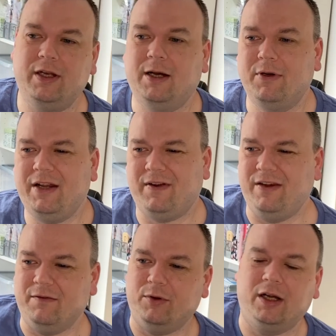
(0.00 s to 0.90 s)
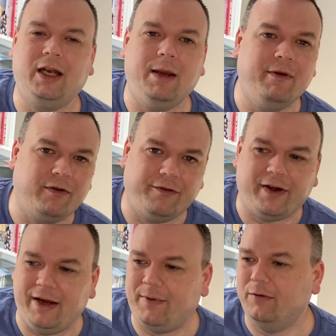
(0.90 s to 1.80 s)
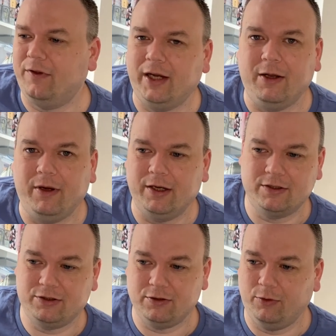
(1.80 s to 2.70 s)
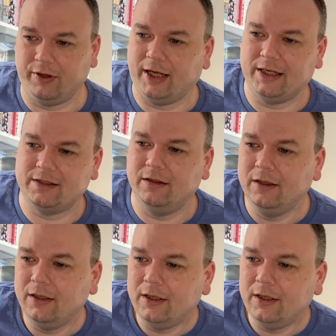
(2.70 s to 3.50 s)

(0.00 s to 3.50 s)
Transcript: And I would never even put a claim in for a £5 thing anyway, because it's just not worth the hassle.